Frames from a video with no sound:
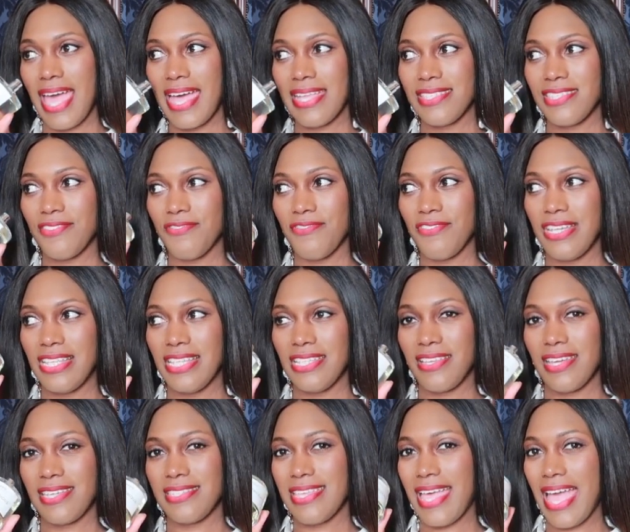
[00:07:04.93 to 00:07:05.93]
adds a really
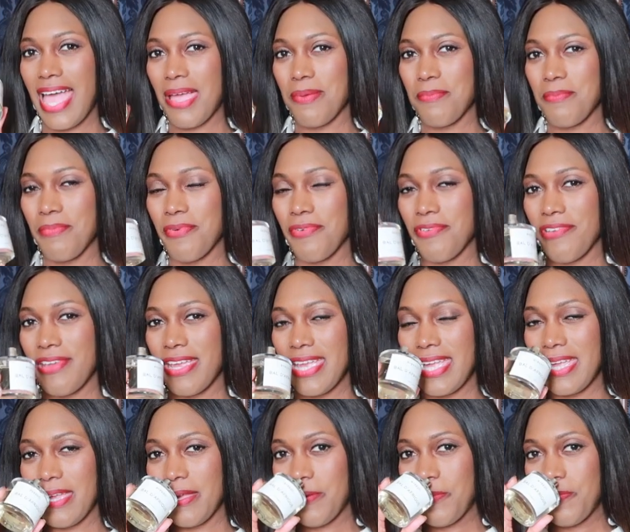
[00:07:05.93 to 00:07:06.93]
nice
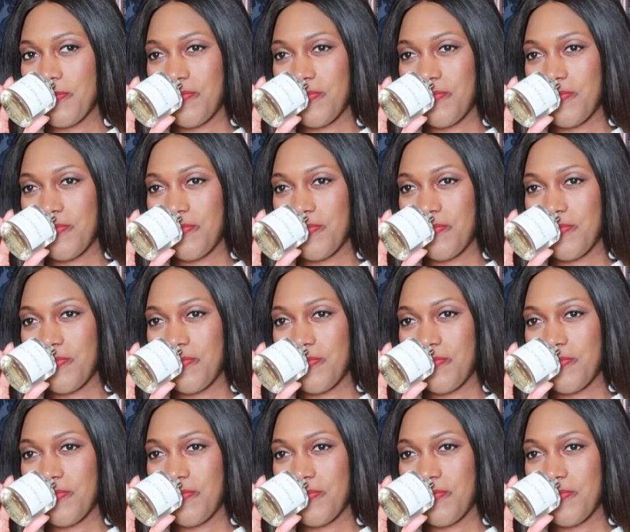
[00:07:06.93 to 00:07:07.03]
ambery